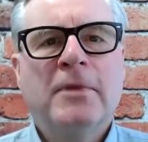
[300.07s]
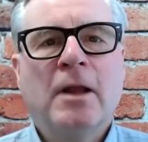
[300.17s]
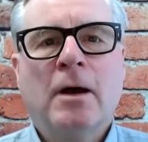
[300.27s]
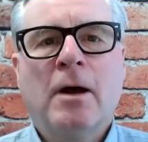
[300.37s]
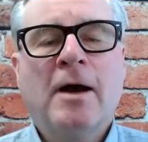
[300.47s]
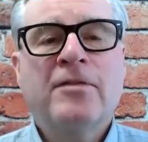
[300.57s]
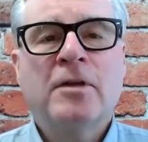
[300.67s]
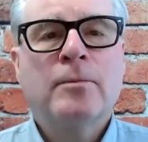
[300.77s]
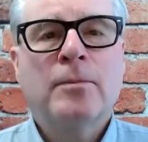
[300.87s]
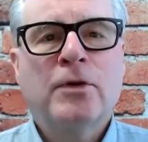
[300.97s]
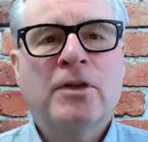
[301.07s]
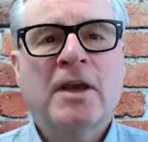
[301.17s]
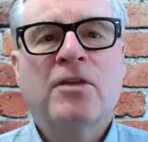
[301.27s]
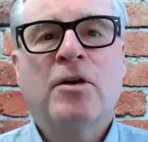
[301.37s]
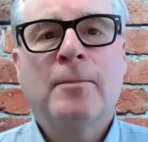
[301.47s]
often put
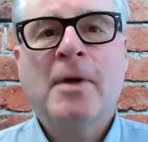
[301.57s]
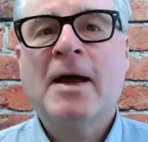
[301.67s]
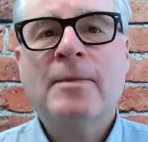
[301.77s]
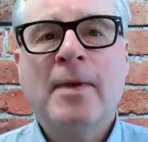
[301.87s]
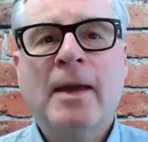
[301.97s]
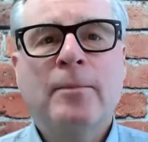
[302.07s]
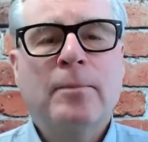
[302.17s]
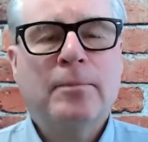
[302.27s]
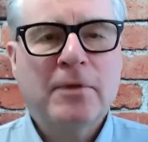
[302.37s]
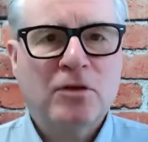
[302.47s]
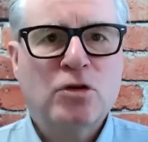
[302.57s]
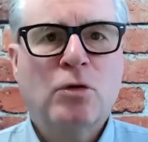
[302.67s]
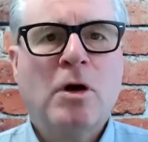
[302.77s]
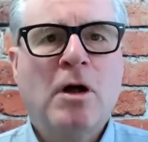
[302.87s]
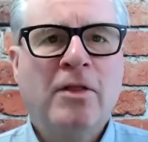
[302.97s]
together a mind map to
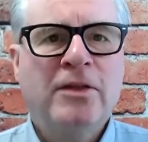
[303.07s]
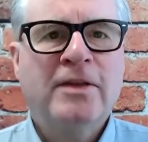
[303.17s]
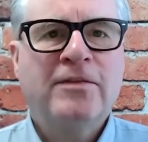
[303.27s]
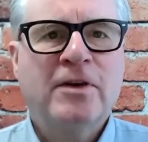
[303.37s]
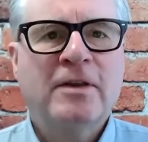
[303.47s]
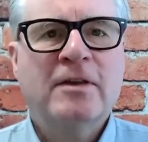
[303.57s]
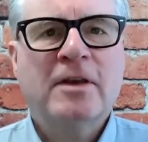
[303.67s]
show all the different